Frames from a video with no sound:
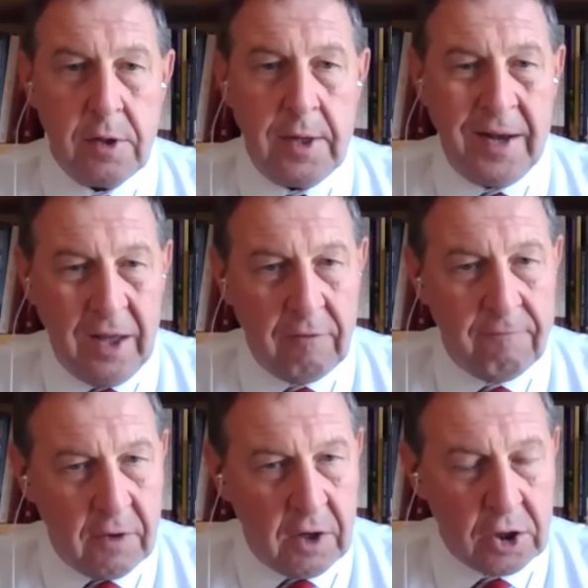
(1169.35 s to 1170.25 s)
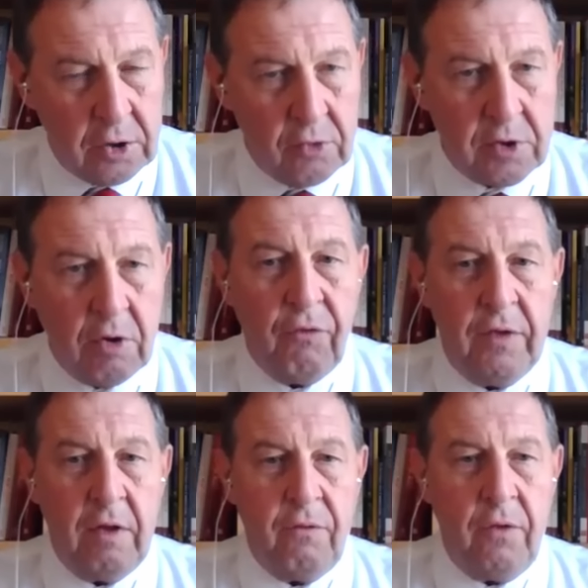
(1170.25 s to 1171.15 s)
another very close
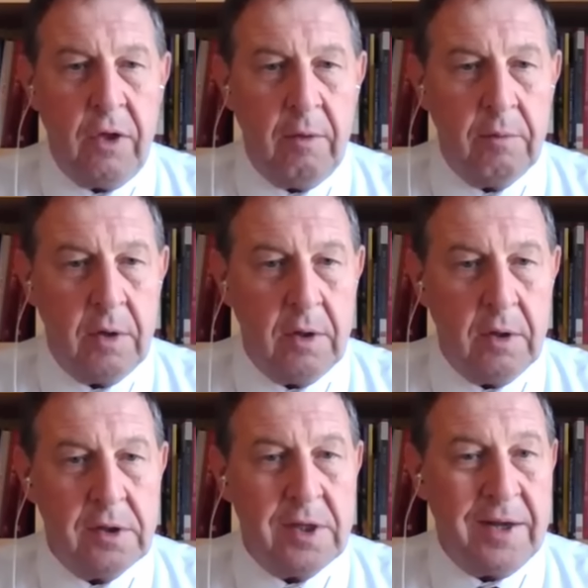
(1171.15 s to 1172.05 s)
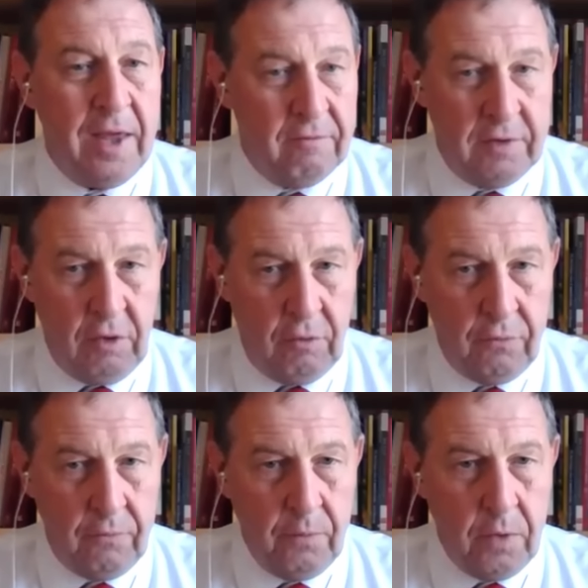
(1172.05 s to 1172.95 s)
confidant for him, Sergei Ivanov,